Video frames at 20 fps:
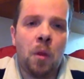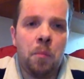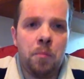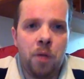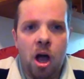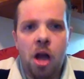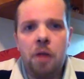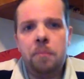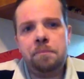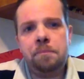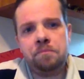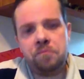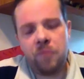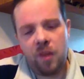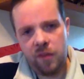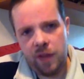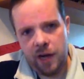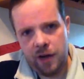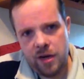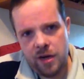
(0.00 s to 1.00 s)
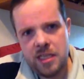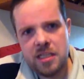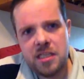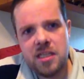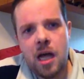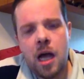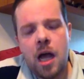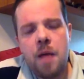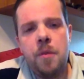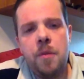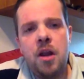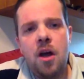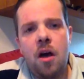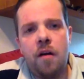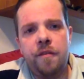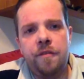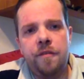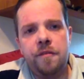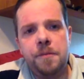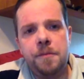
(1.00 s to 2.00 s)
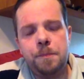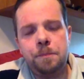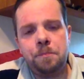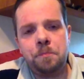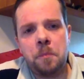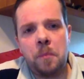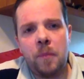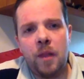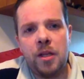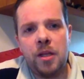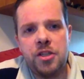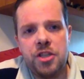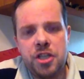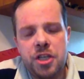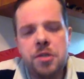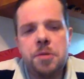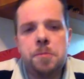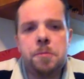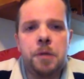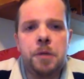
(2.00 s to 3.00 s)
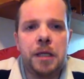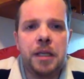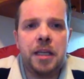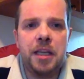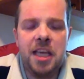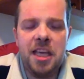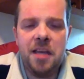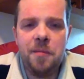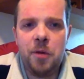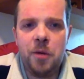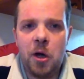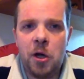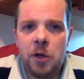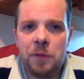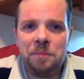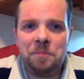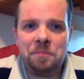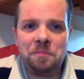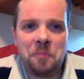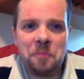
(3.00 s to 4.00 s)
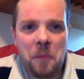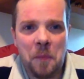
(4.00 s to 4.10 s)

But there is time enough to keep on